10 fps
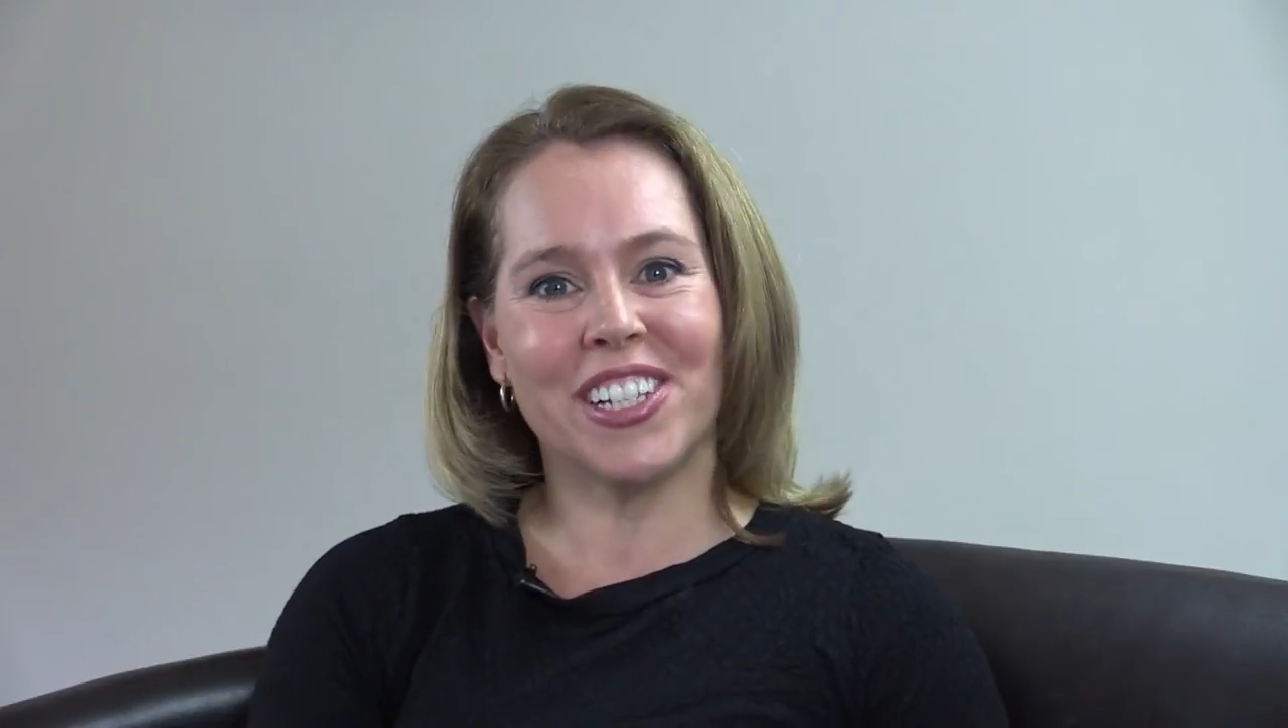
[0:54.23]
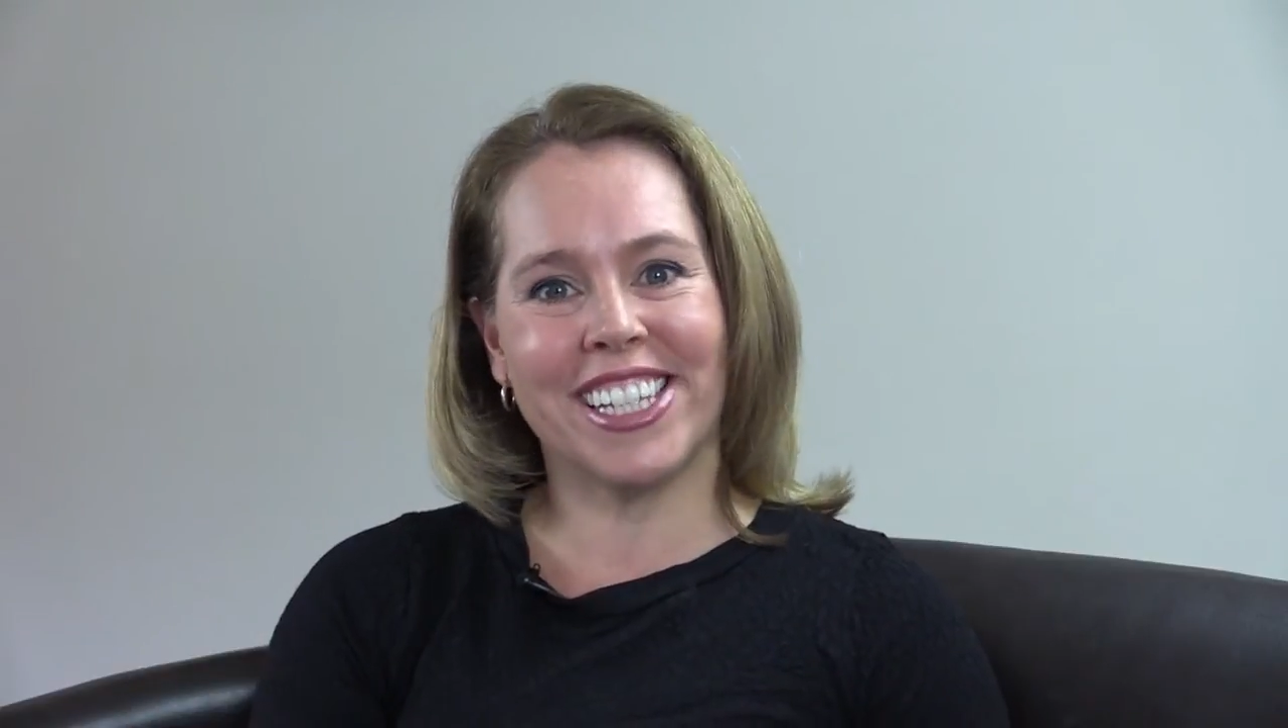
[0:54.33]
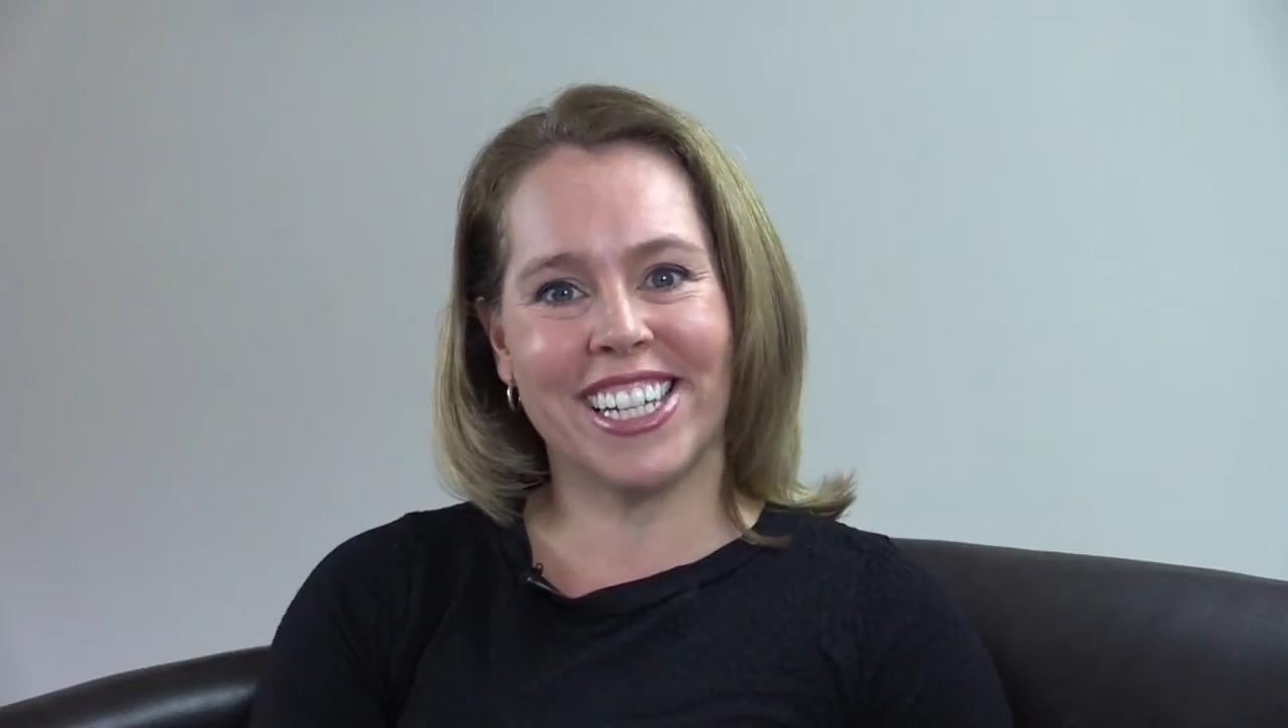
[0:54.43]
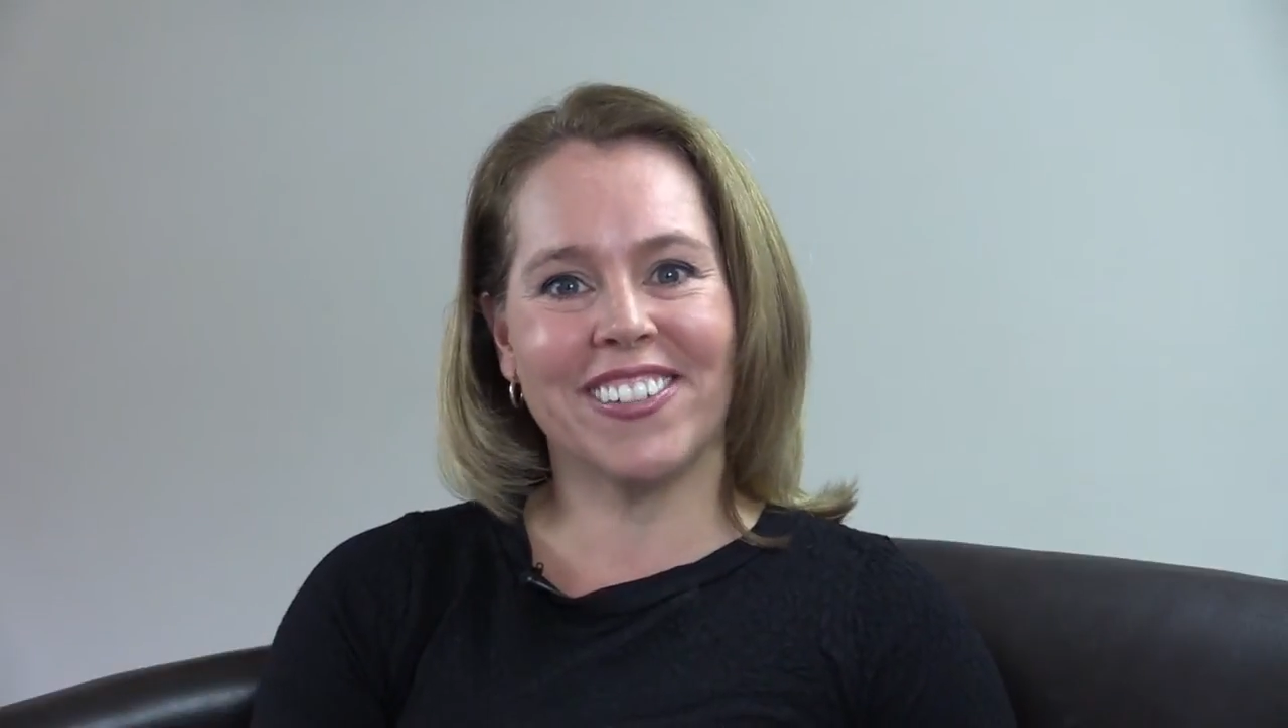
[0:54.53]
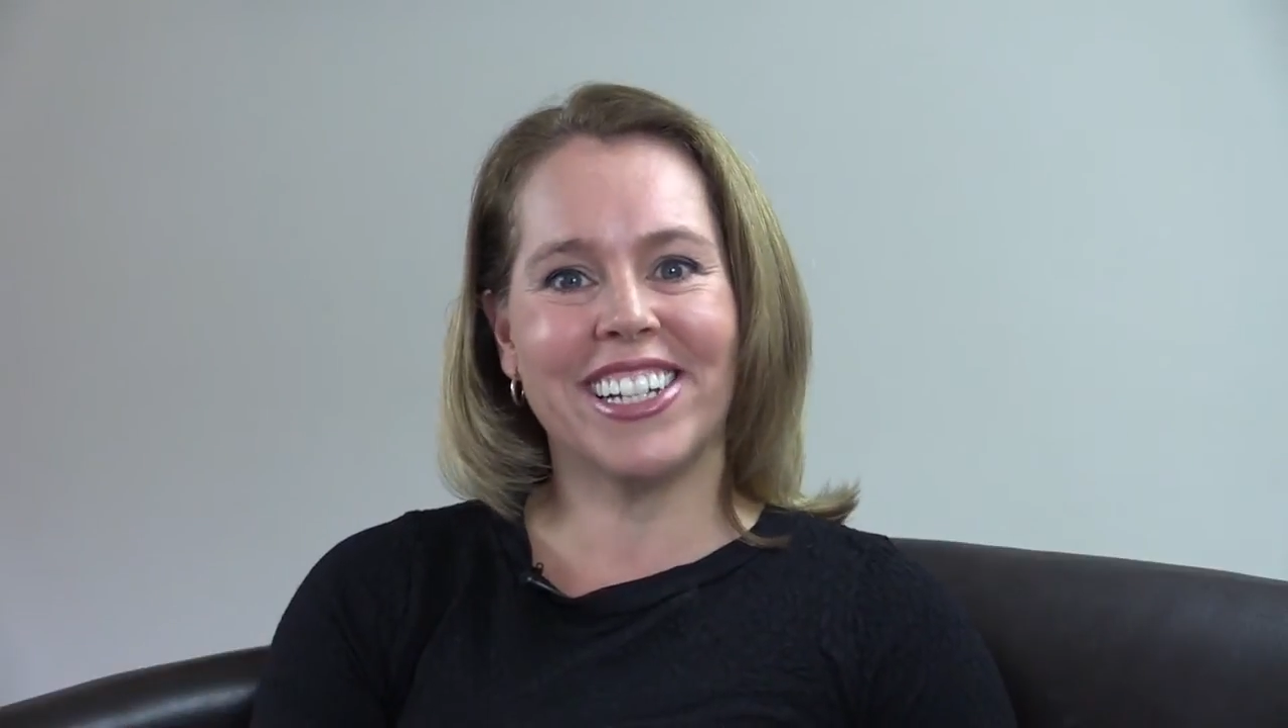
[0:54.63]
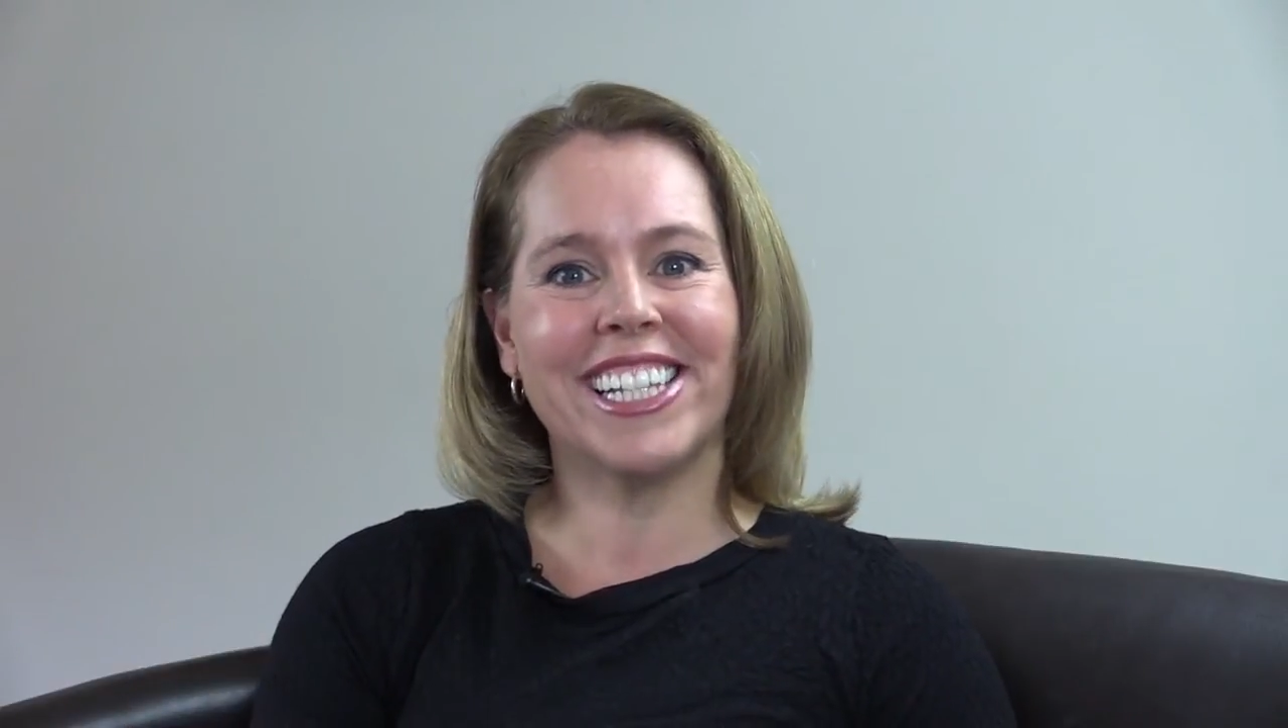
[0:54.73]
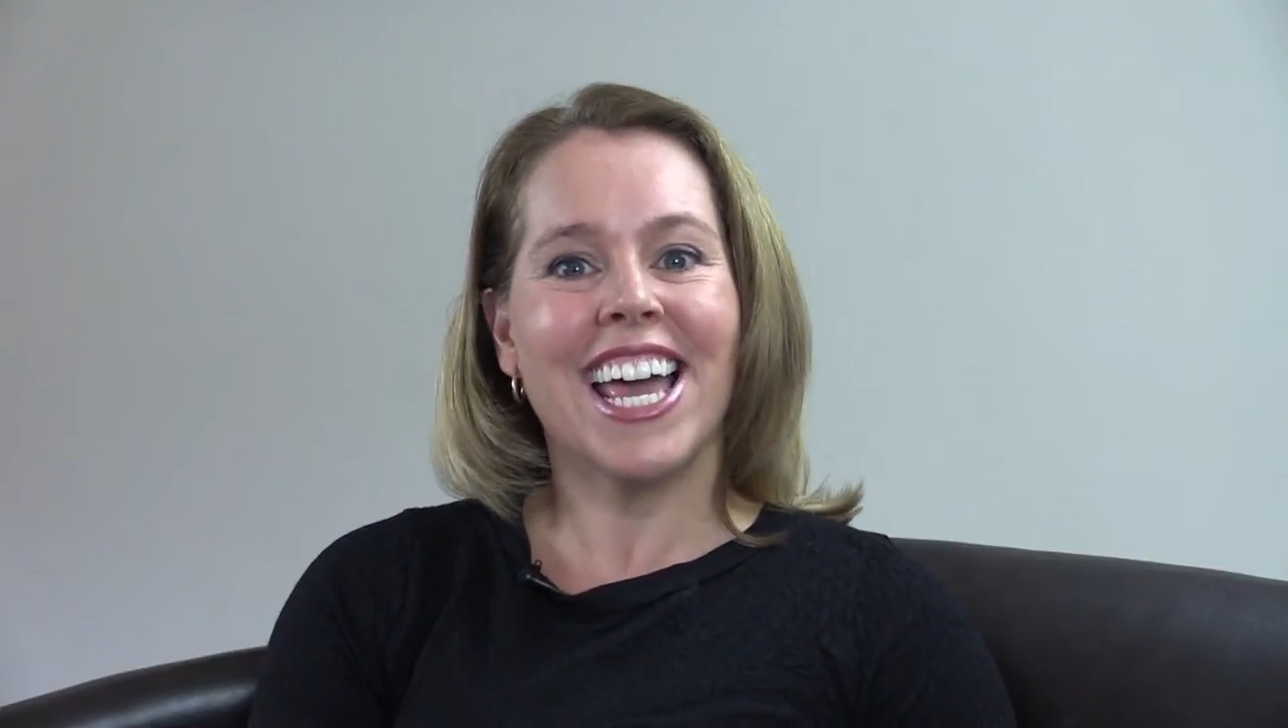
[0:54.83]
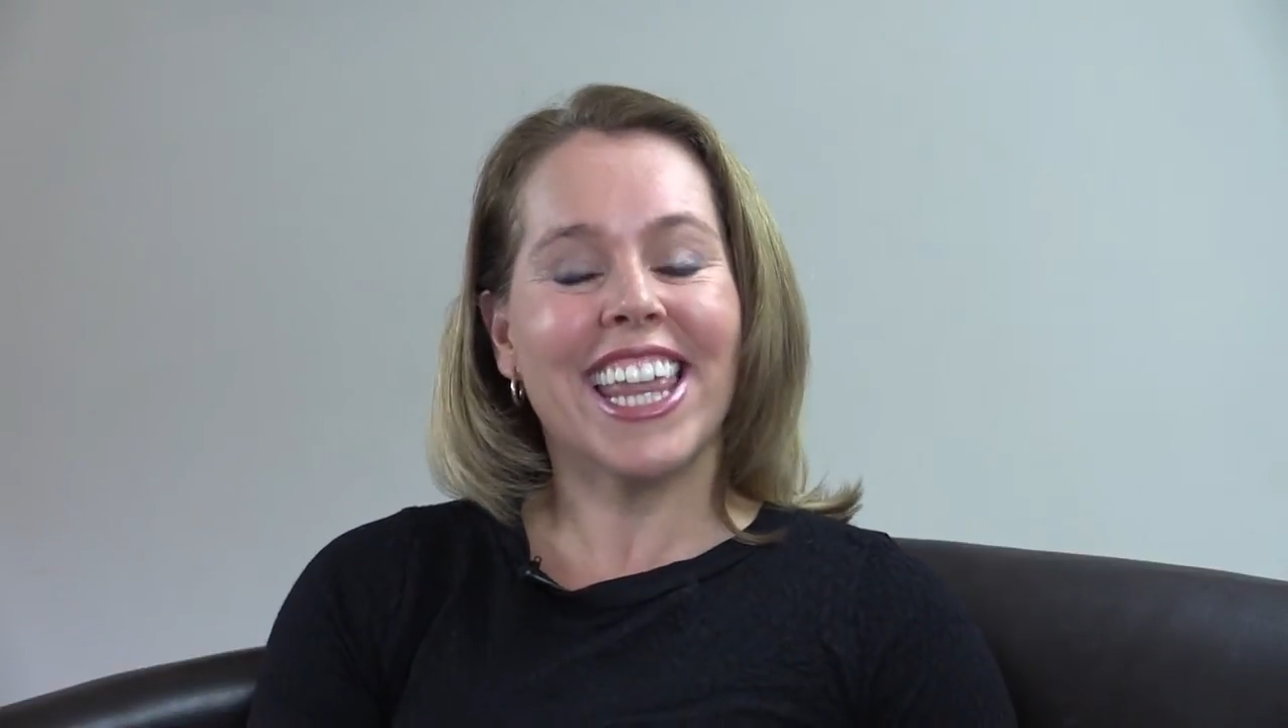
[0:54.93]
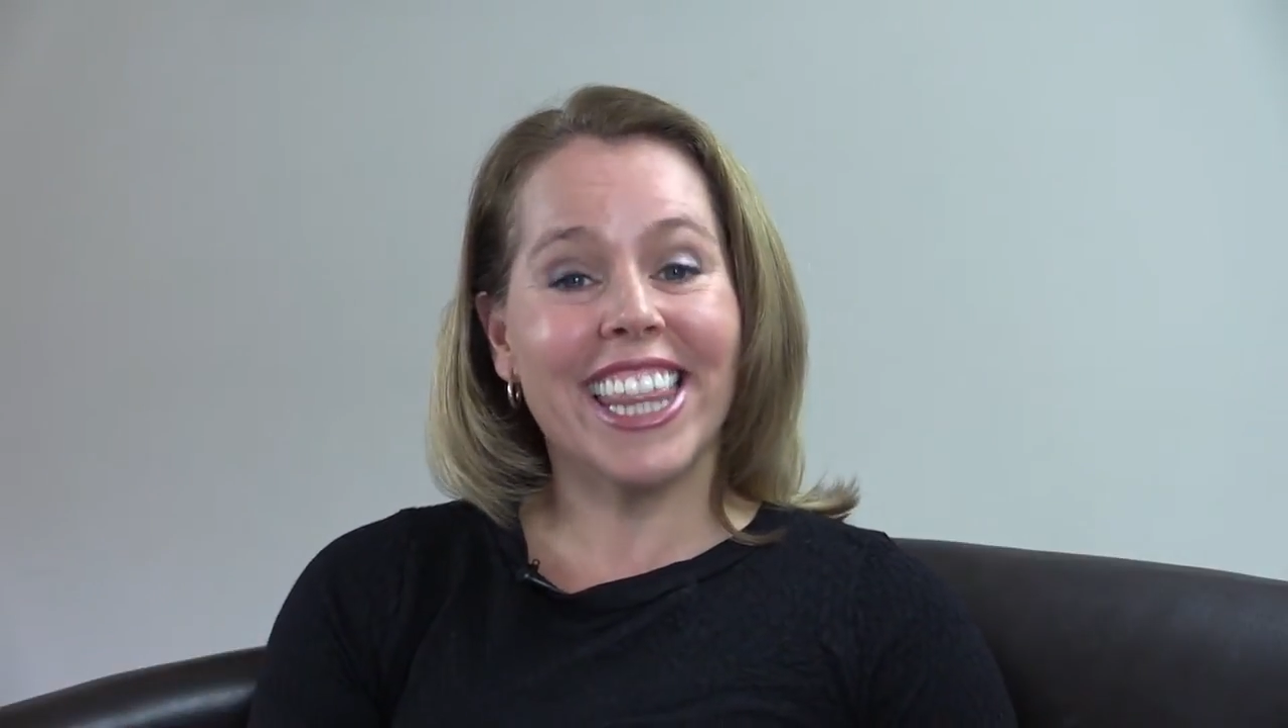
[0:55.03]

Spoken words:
series.